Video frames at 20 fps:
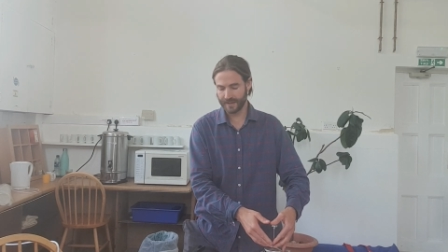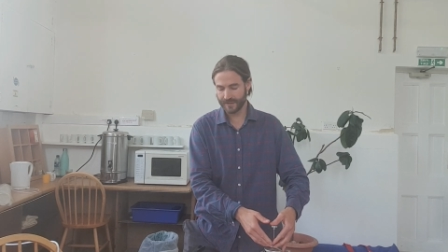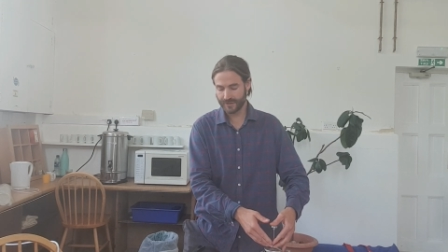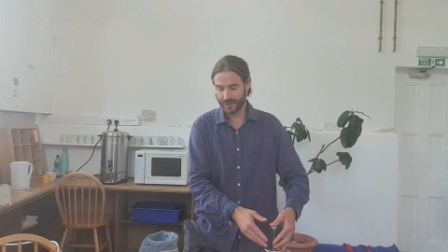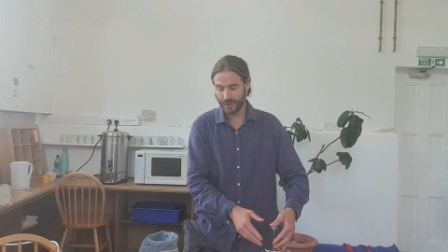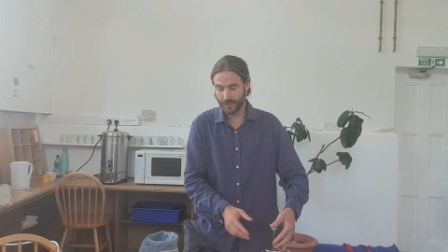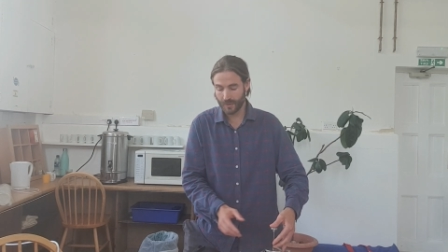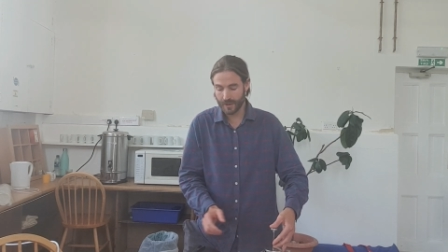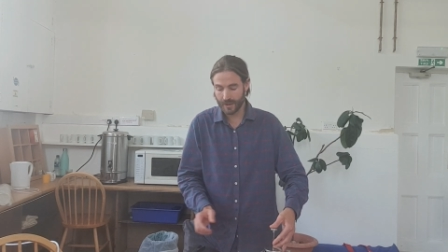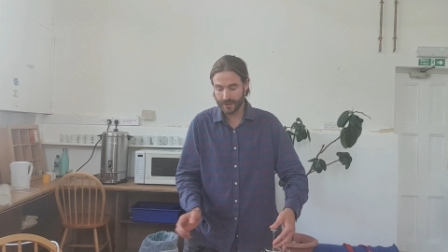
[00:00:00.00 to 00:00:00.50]
So
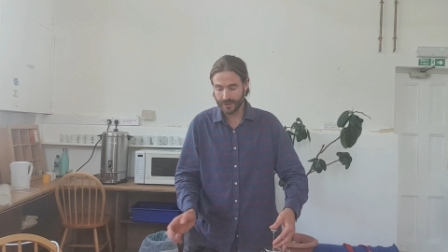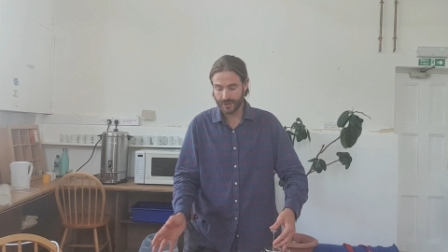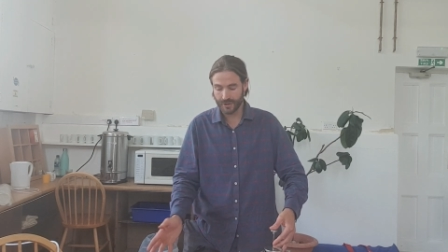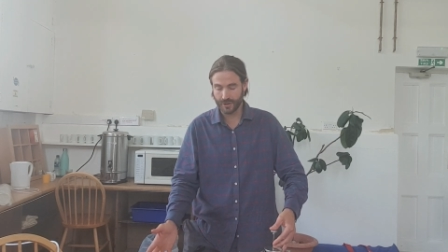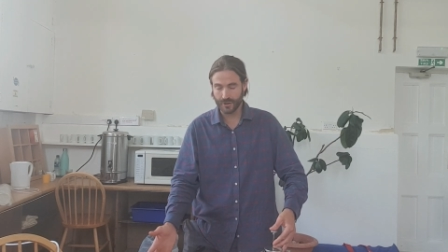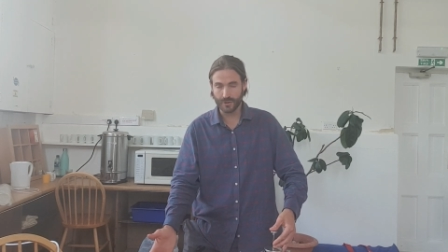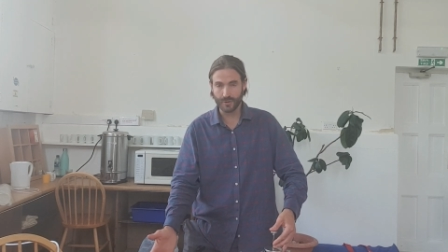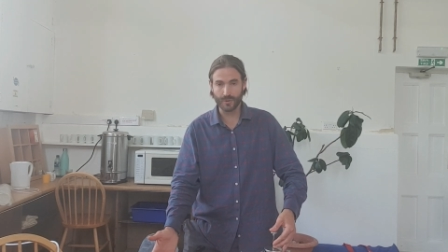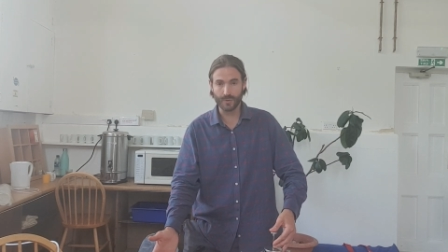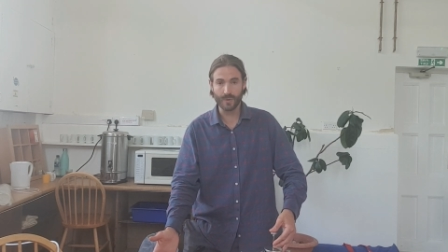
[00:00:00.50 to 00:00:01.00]
you want to
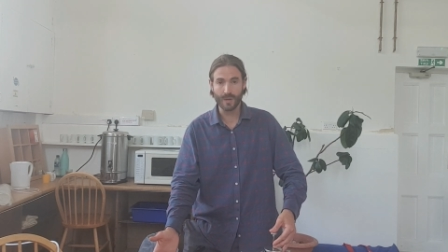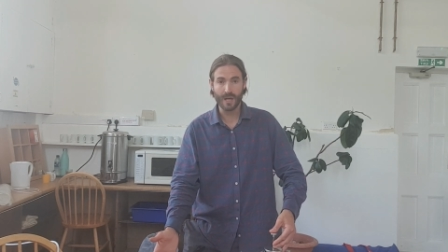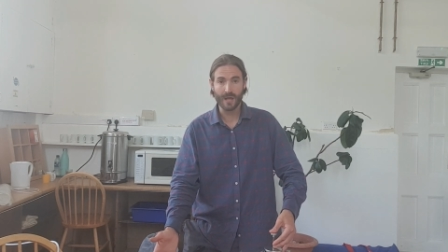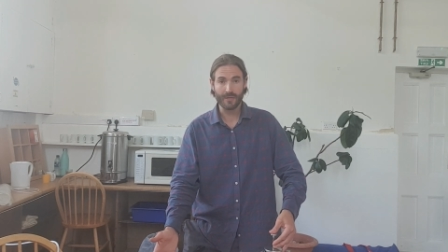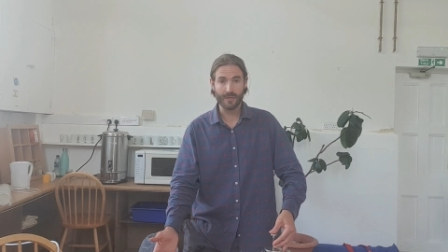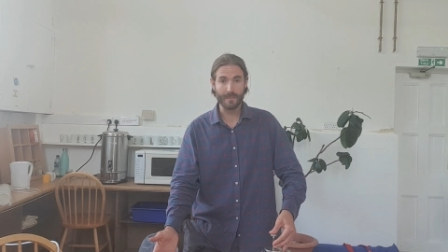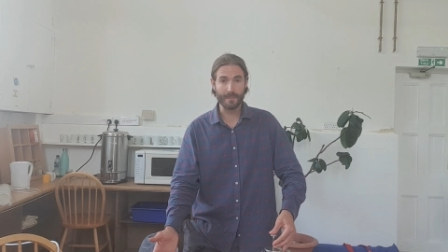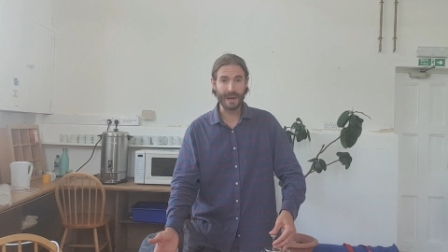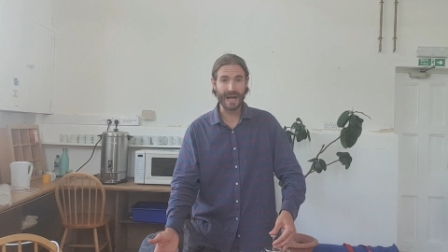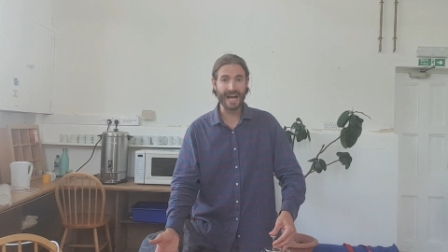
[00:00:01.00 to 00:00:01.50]
do
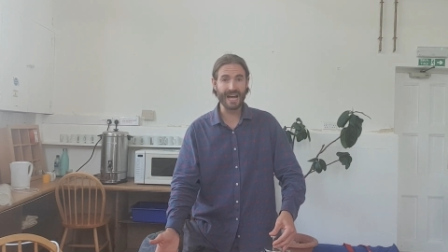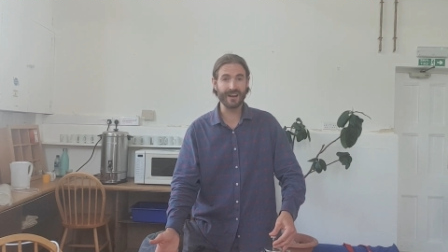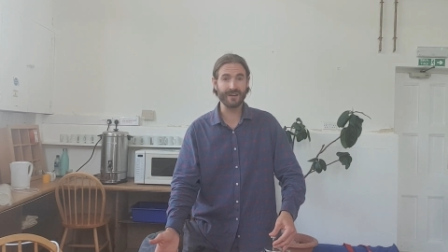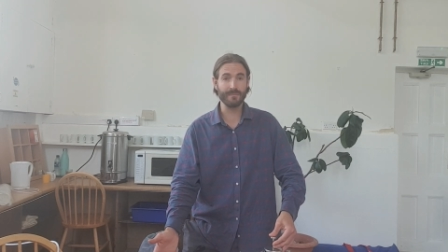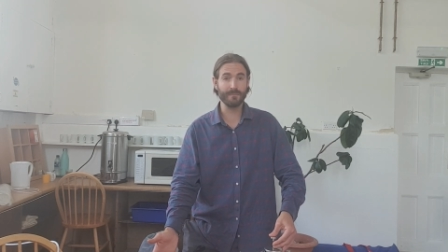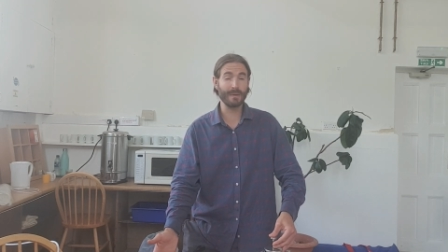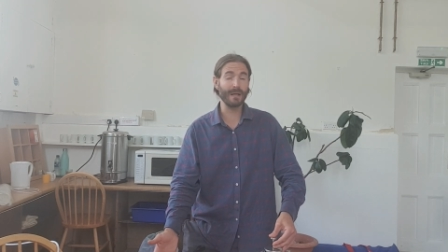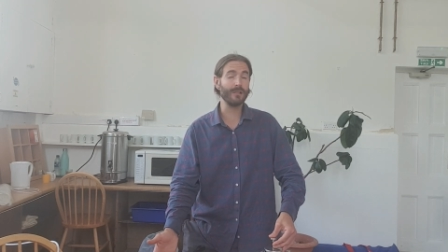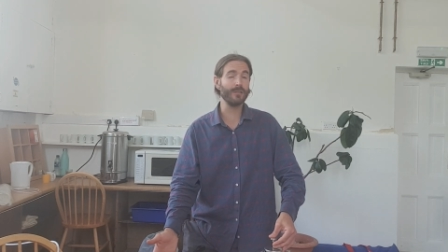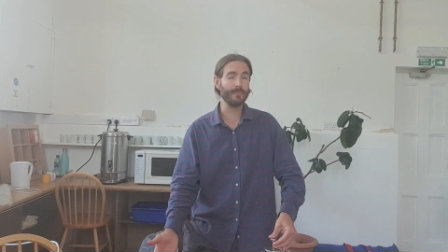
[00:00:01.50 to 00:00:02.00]
the pan,
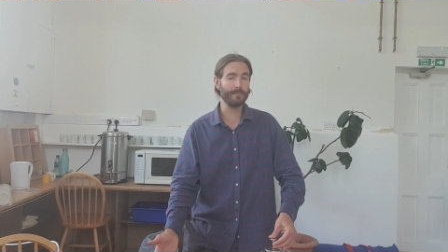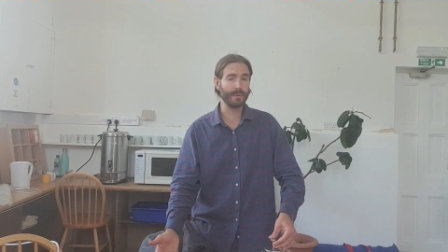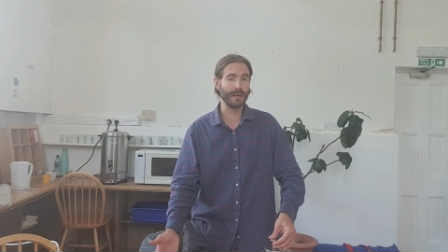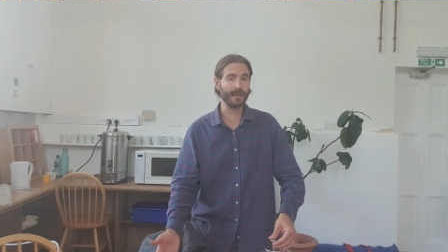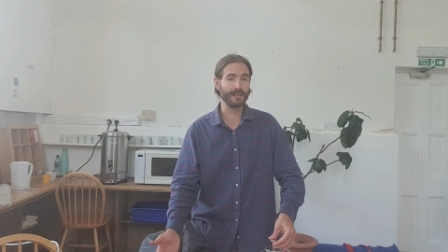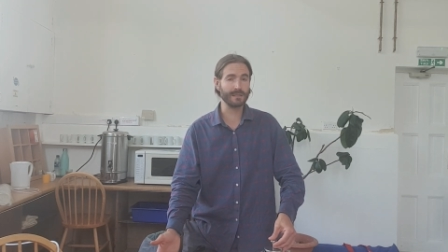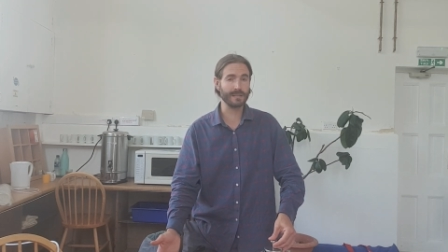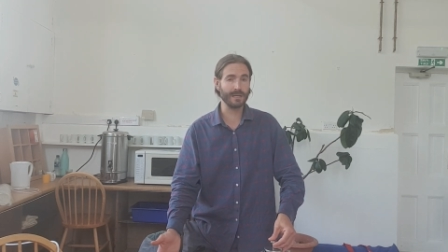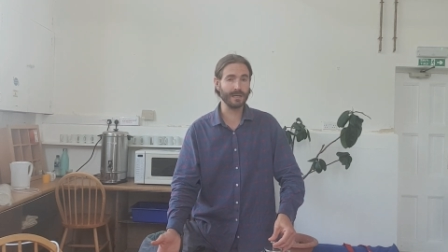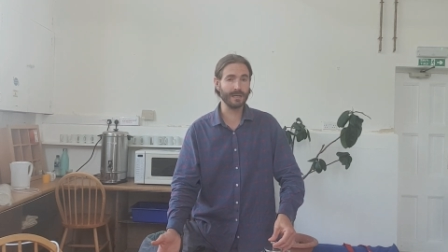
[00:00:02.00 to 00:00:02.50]
melt the
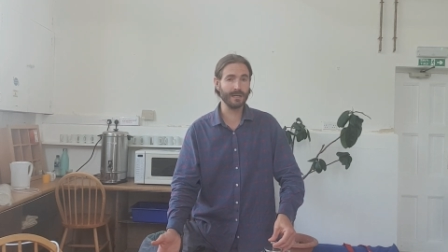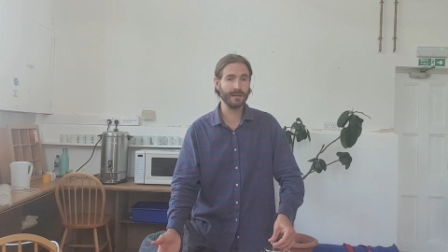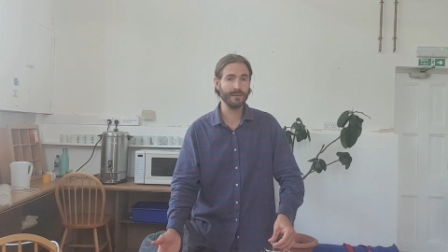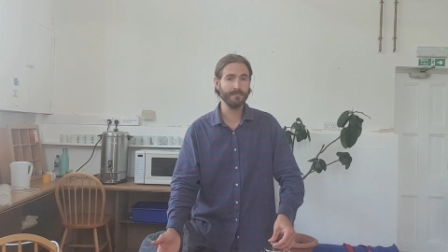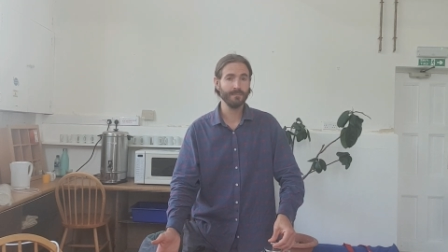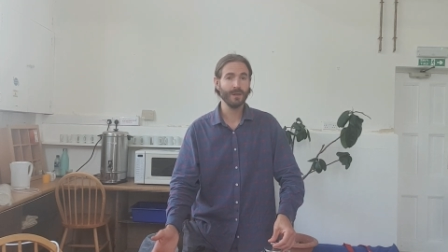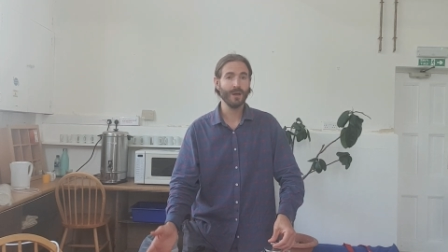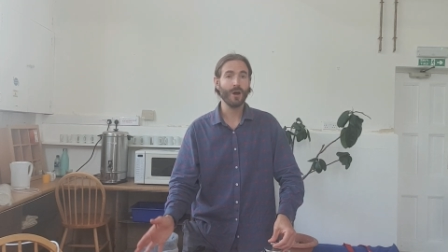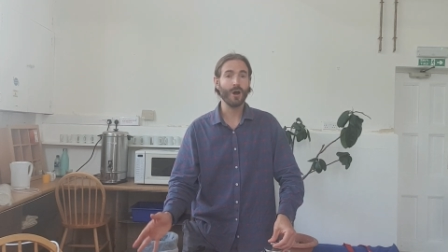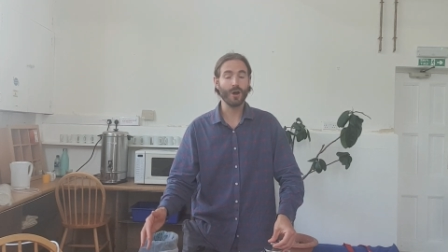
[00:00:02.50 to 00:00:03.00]
butter
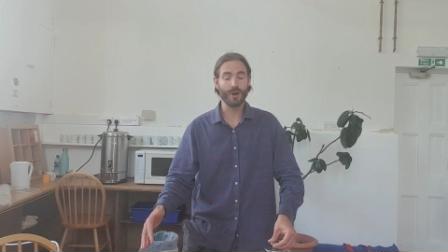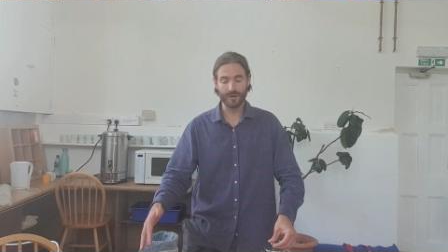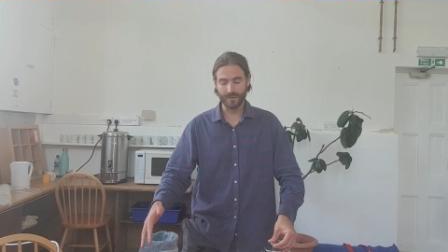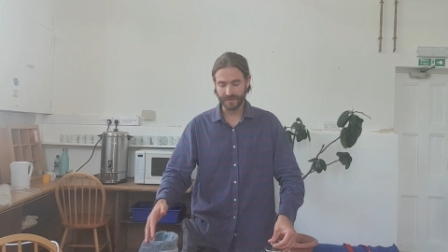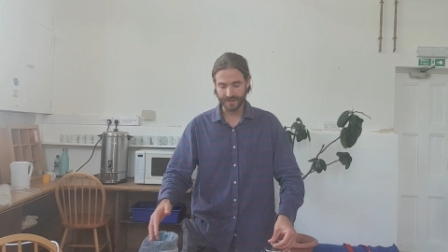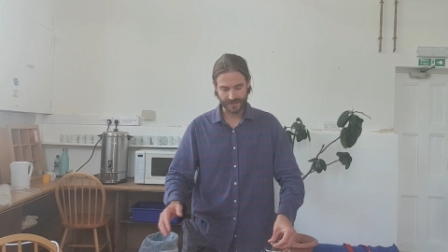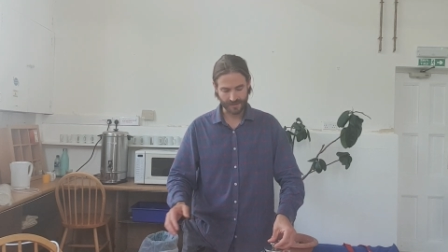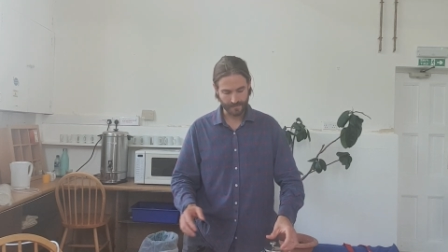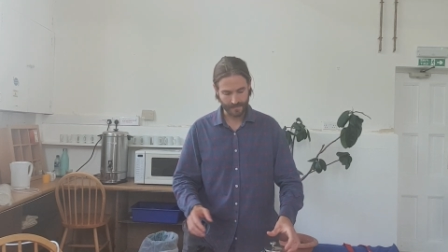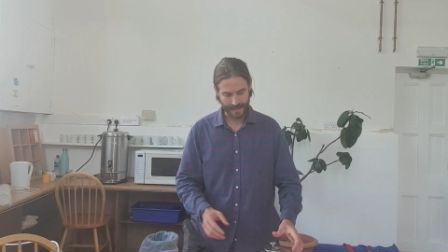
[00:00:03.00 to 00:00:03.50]
over
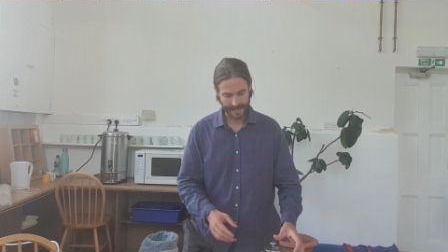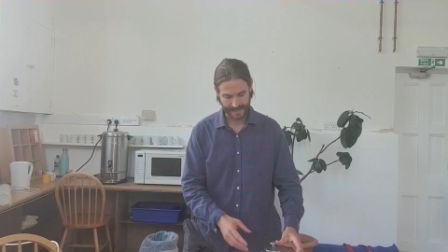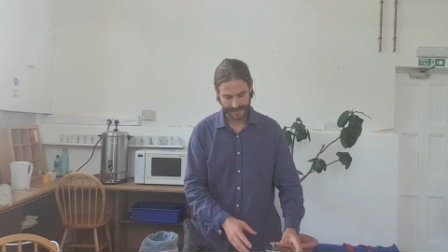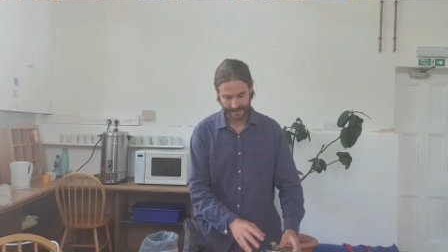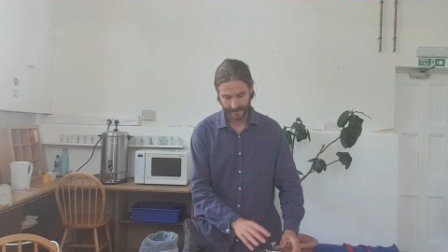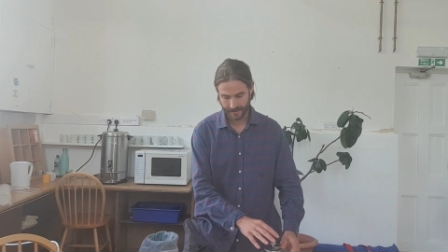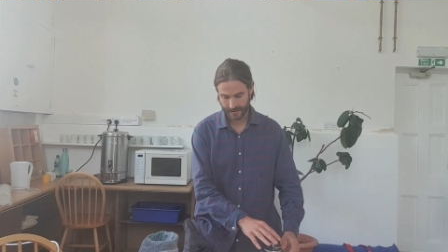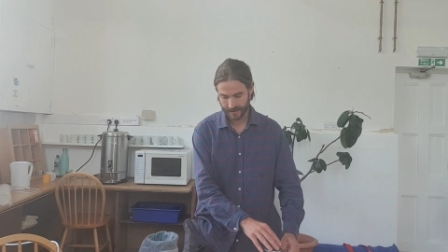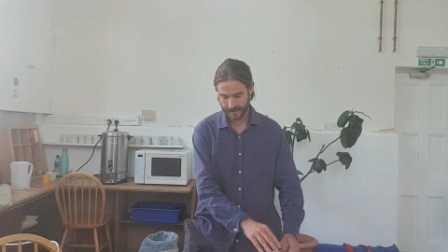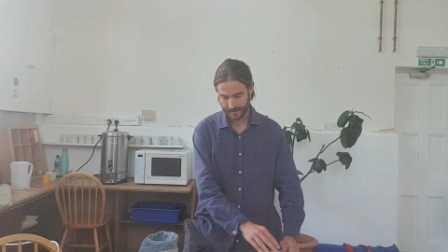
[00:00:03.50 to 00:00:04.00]
some
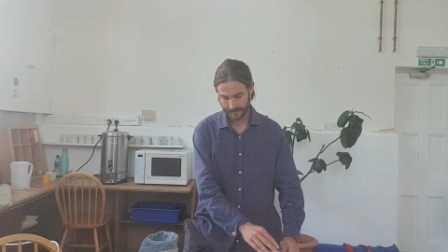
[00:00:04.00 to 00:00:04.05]
heat.